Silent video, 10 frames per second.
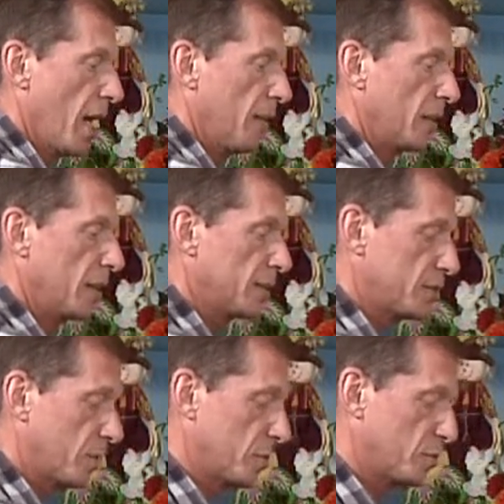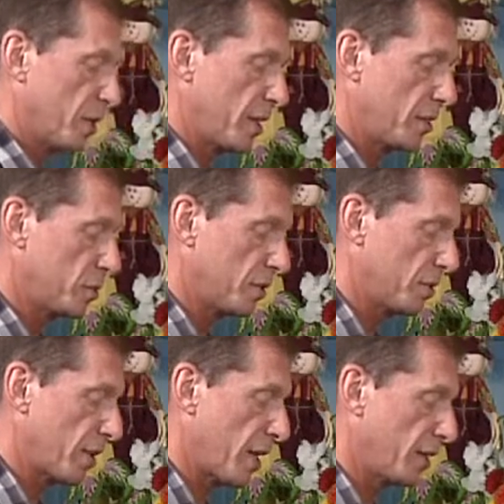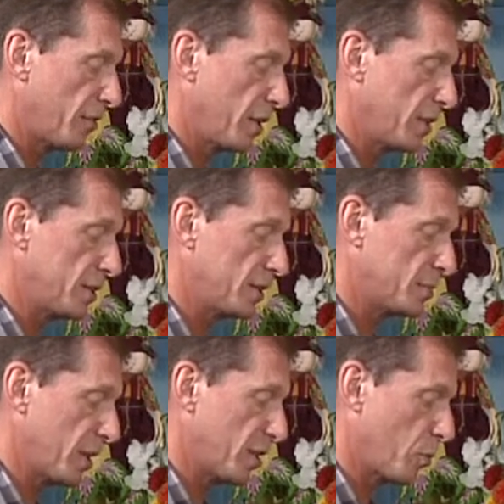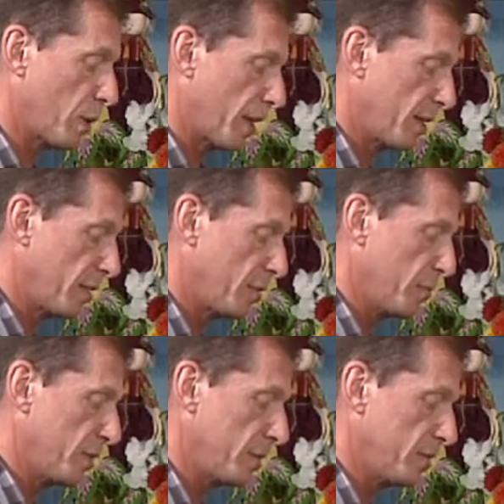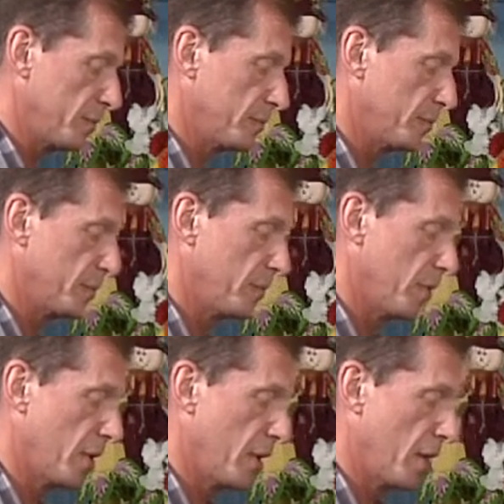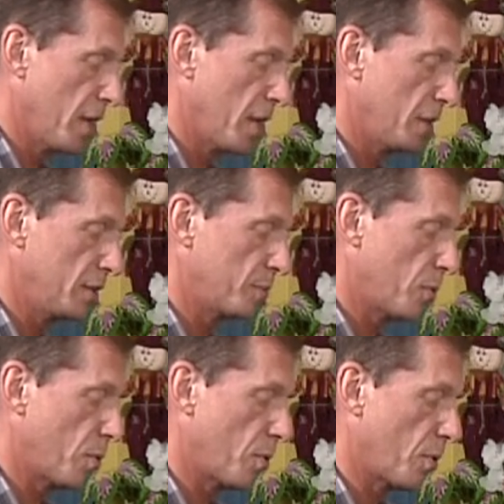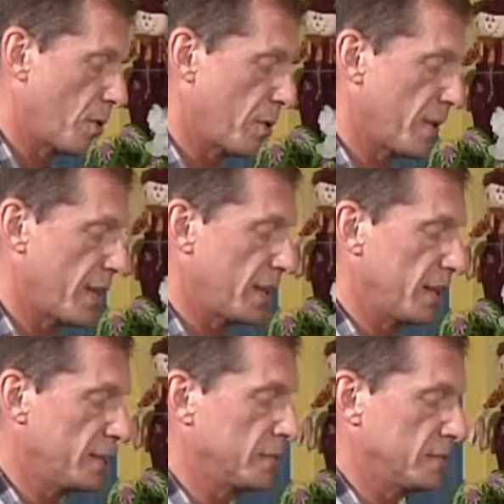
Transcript: And then this goes right into our dry ingredients. Just make a well in the middle and just pour that in.